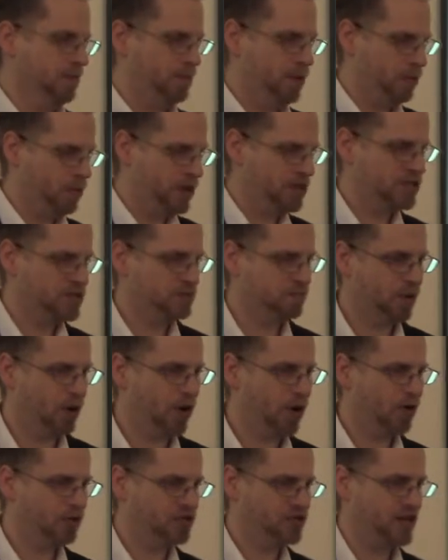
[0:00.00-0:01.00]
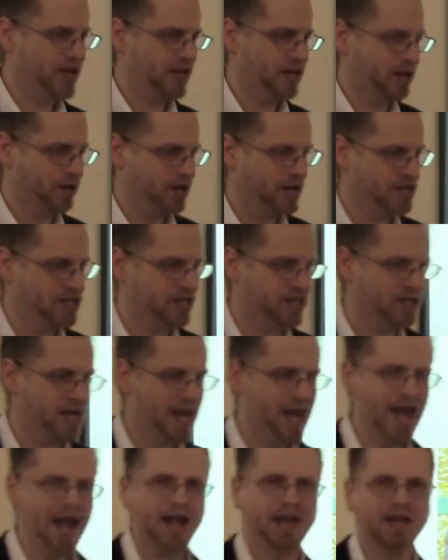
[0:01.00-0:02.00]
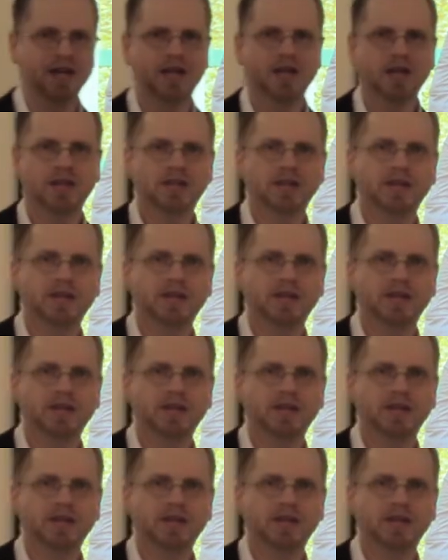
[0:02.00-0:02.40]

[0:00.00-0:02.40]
But what does Paul say here? He says, hey,